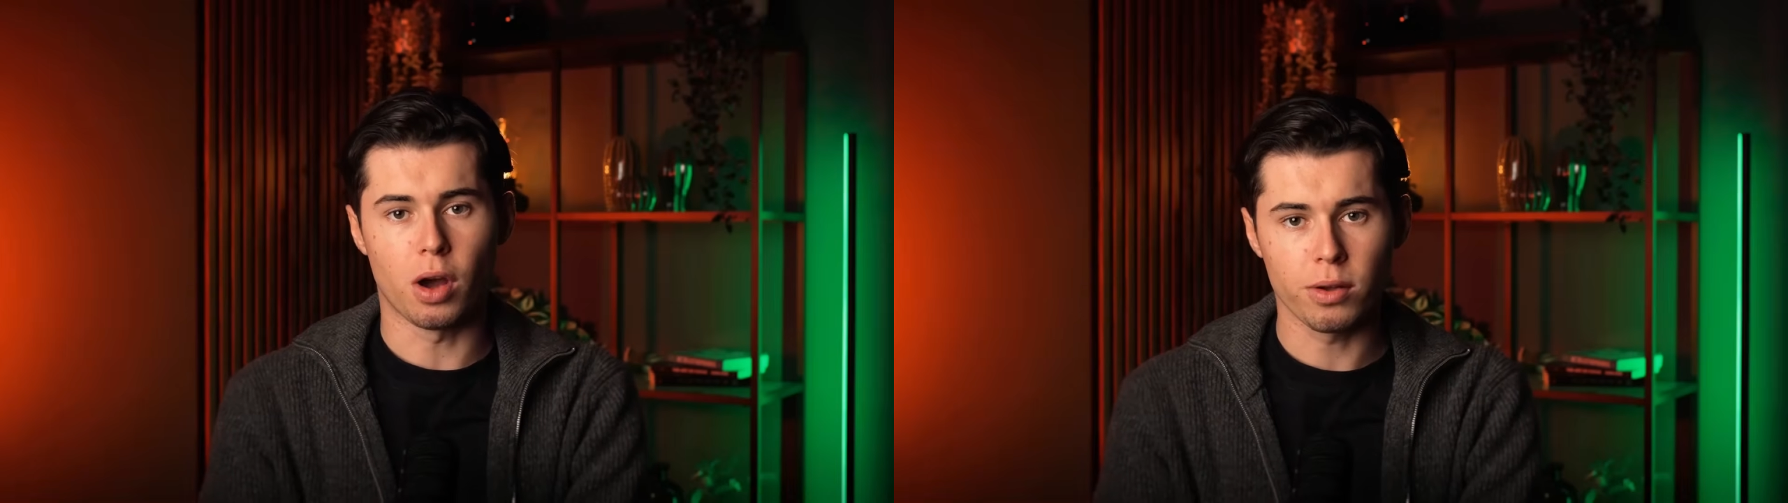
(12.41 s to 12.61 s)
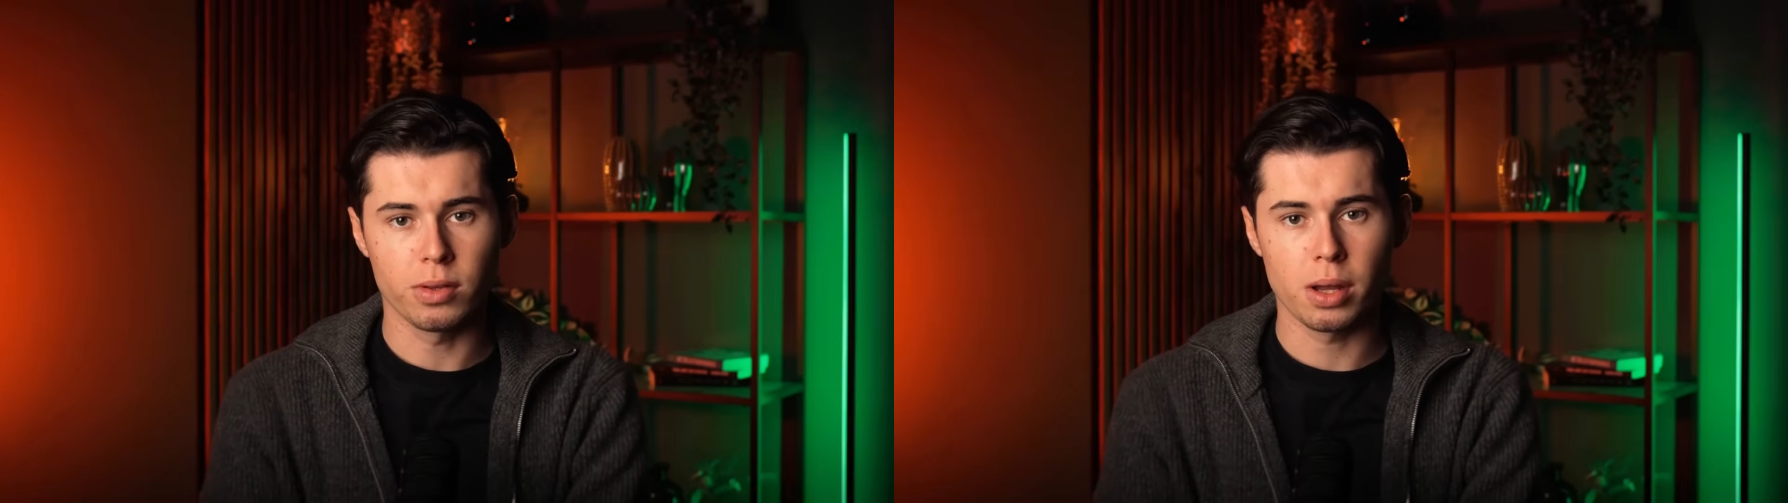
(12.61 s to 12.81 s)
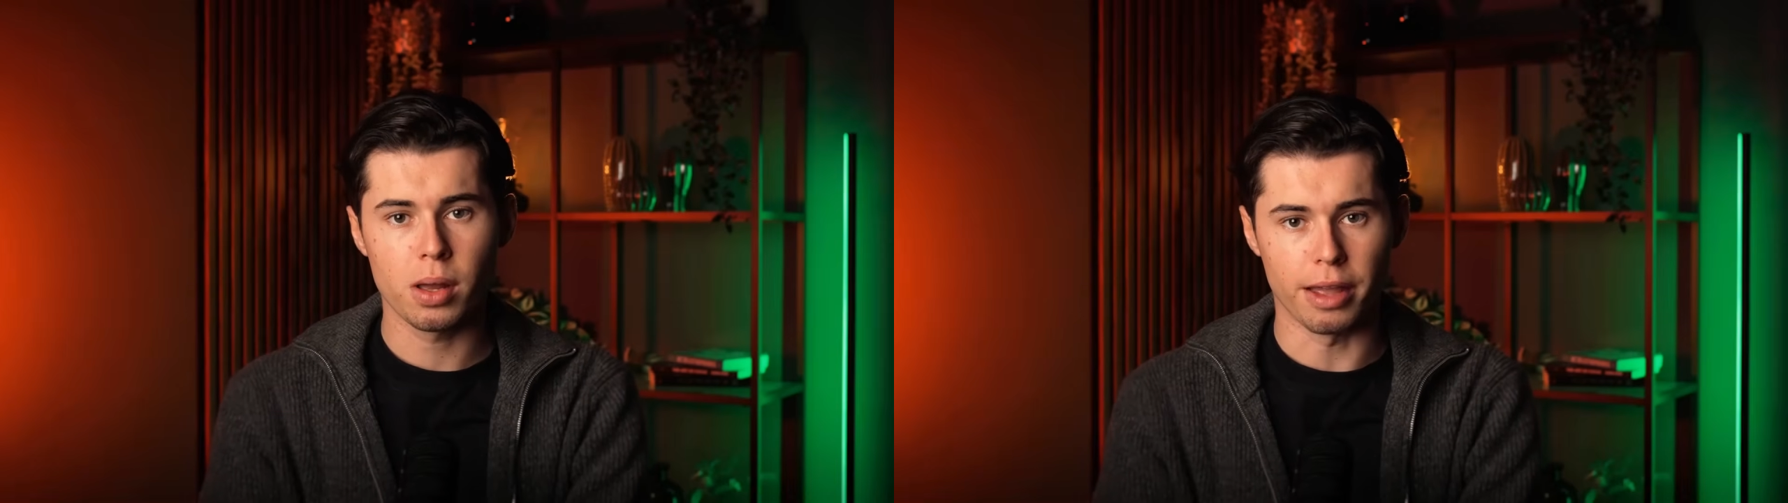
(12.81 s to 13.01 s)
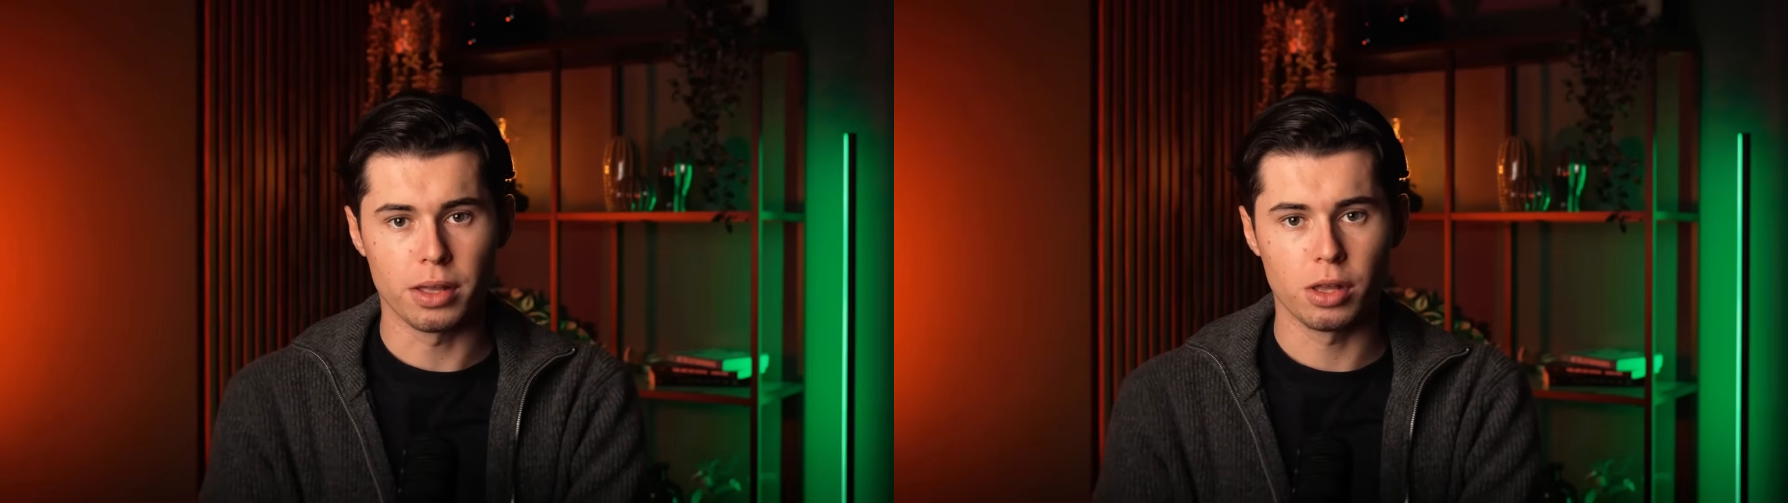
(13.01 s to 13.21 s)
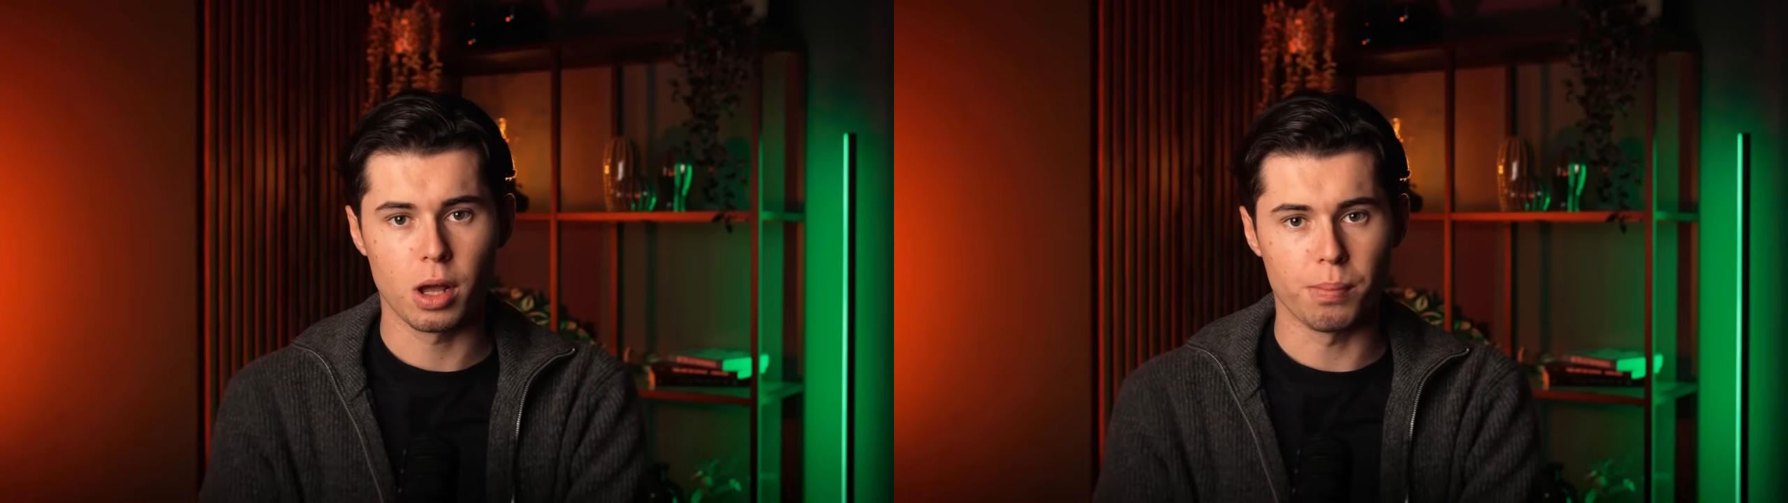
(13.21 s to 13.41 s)
content like
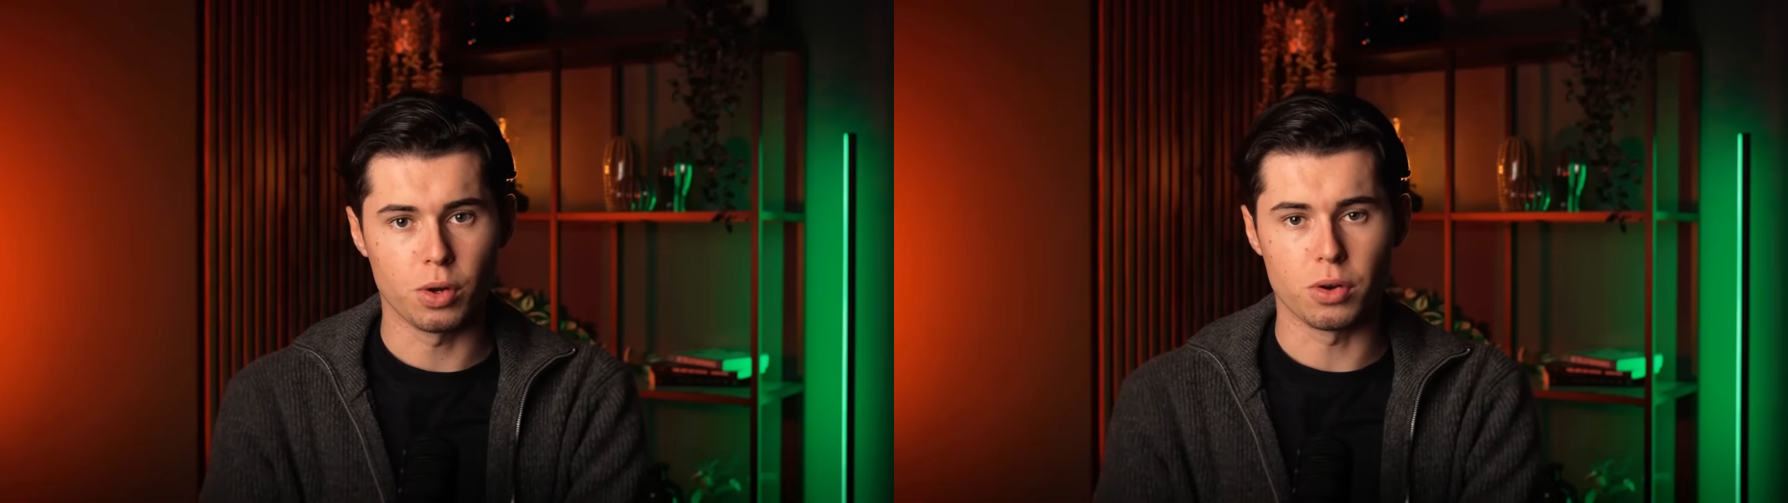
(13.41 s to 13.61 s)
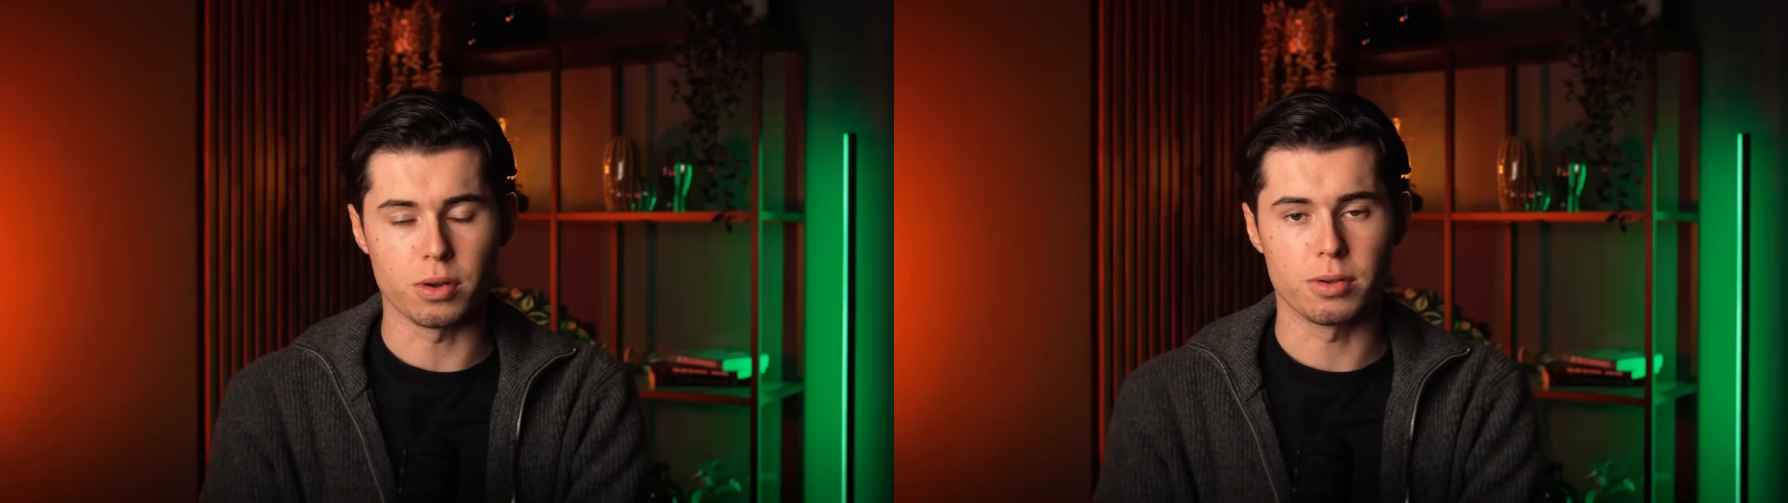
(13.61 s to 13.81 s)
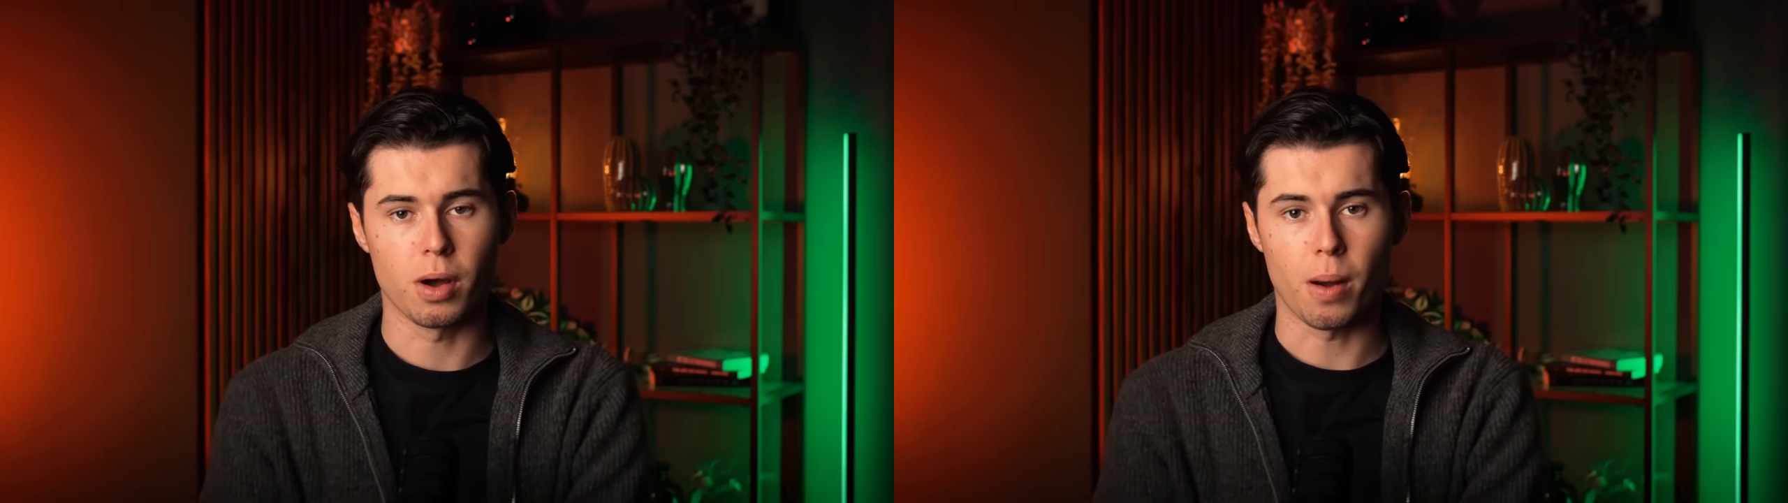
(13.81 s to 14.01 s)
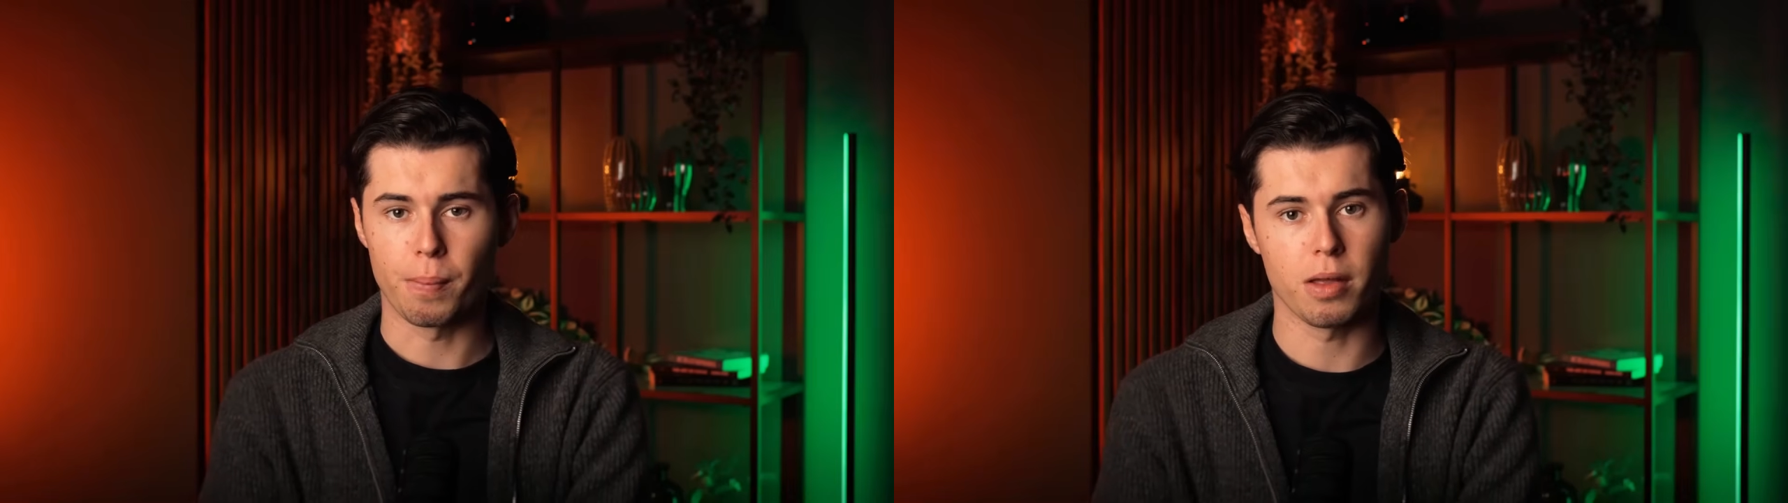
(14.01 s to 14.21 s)
the clips you just saw.